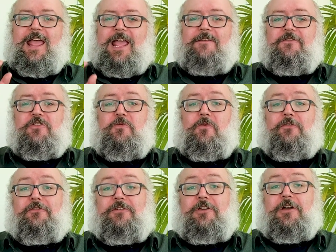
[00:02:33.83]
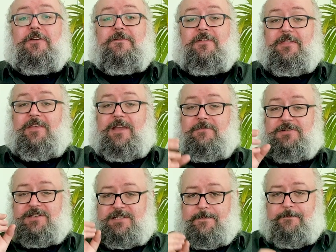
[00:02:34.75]
If you want to go for the thing
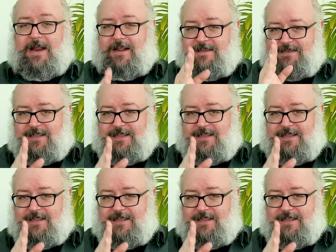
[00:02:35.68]
which is the balance,